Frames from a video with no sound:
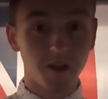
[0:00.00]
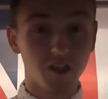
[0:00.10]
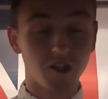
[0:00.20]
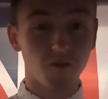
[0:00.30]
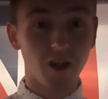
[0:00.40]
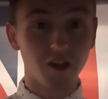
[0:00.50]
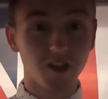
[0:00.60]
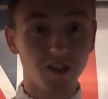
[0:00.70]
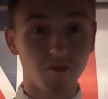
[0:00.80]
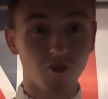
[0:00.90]
There's a valid
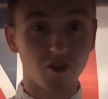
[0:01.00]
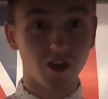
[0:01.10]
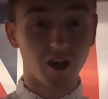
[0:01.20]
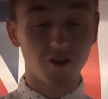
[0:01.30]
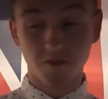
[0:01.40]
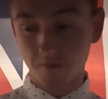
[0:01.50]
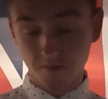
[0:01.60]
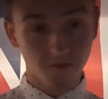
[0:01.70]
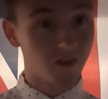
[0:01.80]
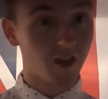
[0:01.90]
exception card,
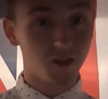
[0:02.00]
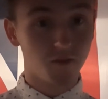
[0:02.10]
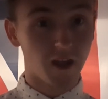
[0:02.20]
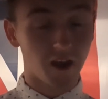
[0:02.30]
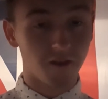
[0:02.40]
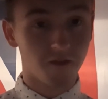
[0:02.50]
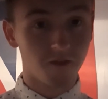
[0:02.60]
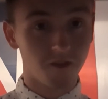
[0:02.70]
it's fine.